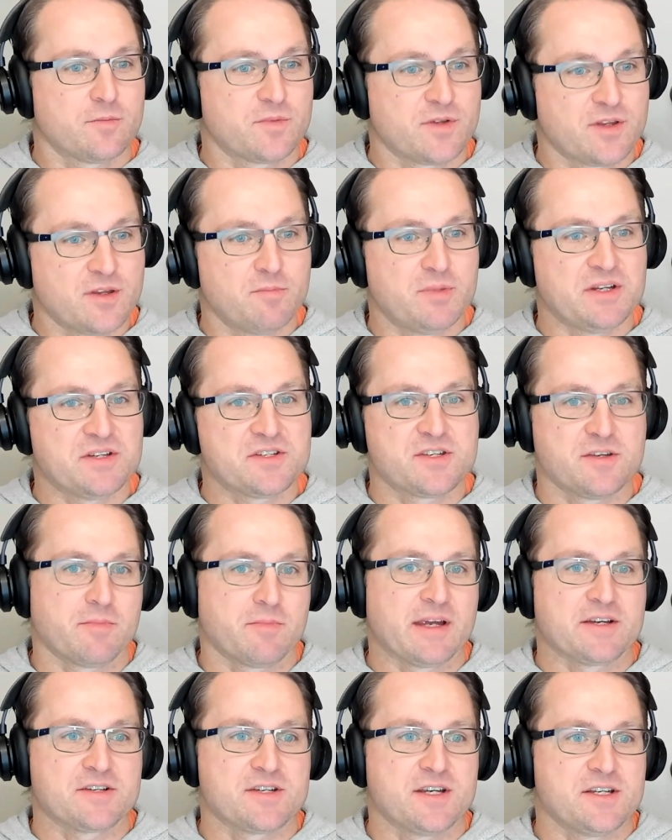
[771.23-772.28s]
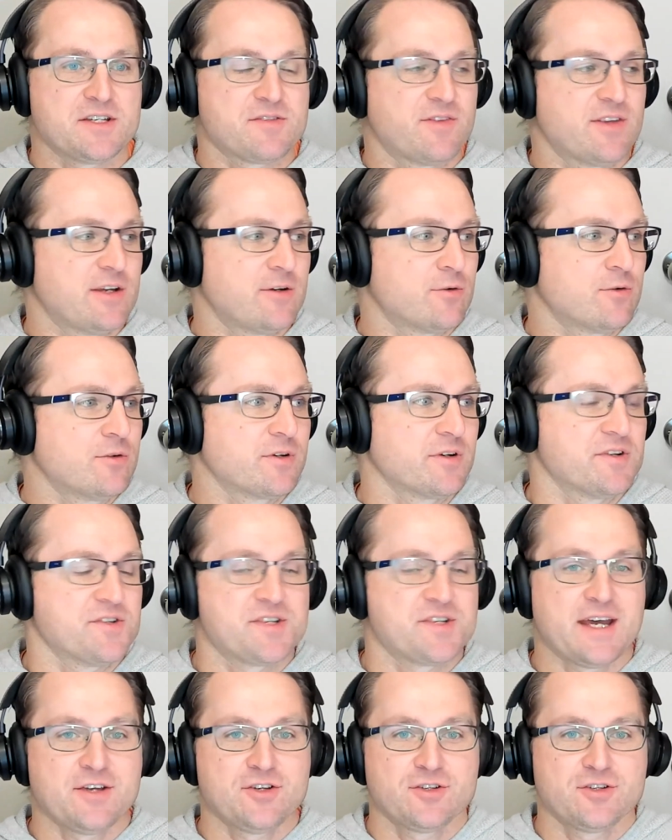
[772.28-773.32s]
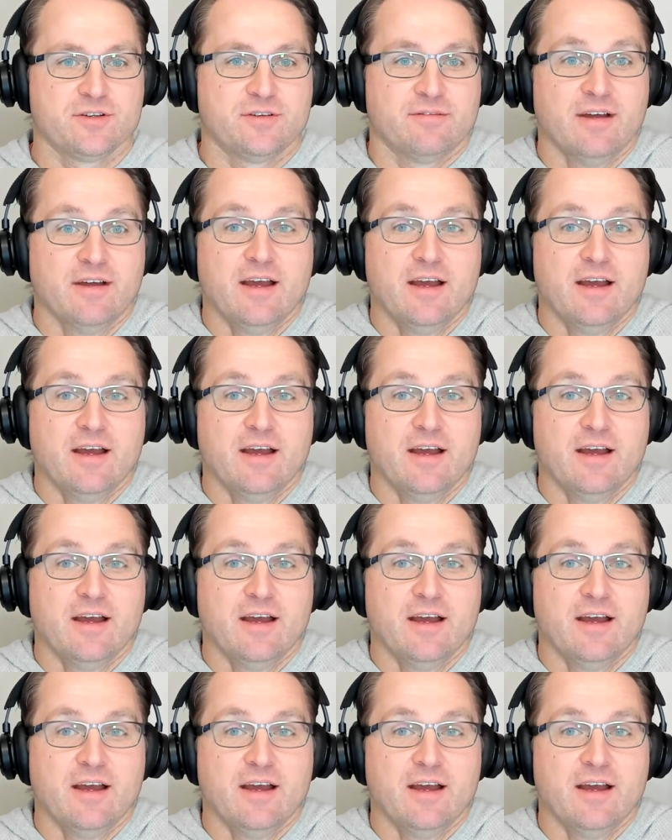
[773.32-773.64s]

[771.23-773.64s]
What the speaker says: the bits that make sense for their organization